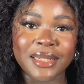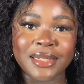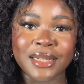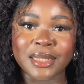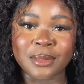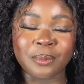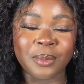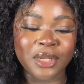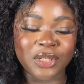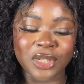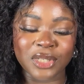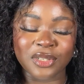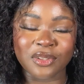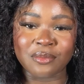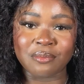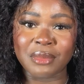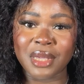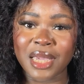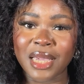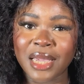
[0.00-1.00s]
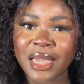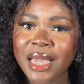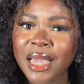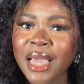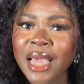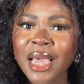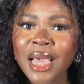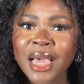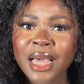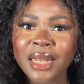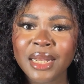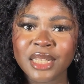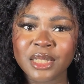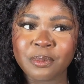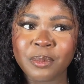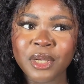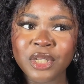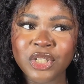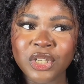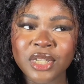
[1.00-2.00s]
There's pictures of me, there's
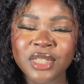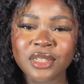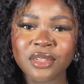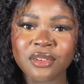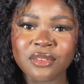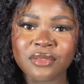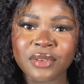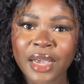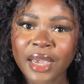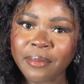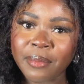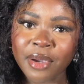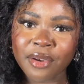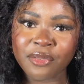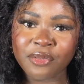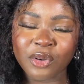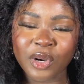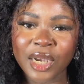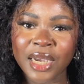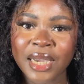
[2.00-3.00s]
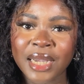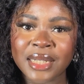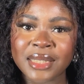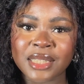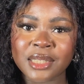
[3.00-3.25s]
pictures of I my friends,